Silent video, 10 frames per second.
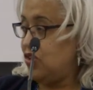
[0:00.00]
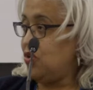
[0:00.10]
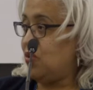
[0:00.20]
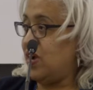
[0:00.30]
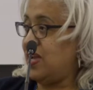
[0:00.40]

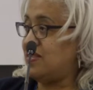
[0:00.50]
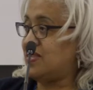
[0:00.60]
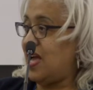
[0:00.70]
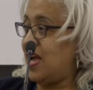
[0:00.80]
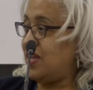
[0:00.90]
you are
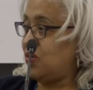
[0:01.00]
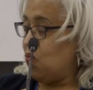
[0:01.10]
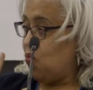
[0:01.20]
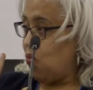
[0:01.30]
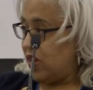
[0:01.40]
assigned
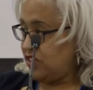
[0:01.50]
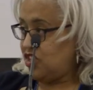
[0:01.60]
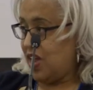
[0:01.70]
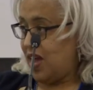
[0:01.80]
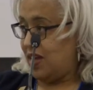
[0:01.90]
one
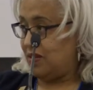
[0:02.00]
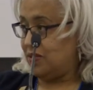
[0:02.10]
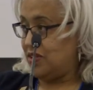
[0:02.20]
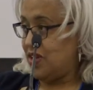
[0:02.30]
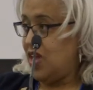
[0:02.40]
child,
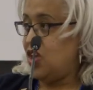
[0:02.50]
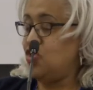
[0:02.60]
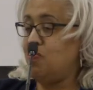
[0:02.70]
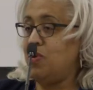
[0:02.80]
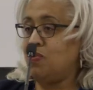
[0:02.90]

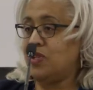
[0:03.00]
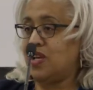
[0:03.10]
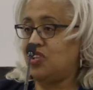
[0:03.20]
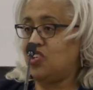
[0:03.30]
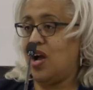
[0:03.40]
you meet with
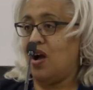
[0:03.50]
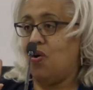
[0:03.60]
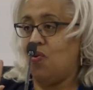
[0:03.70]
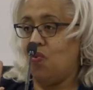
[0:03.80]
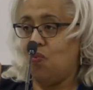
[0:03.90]
that
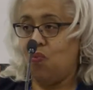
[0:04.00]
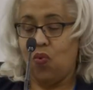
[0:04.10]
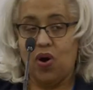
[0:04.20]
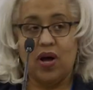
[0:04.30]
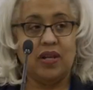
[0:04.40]
child
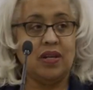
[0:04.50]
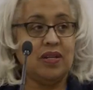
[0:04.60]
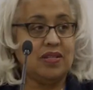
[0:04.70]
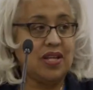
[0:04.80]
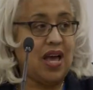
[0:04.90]
one
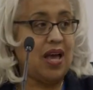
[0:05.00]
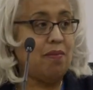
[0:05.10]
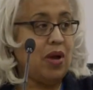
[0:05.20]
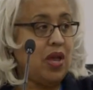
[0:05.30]
time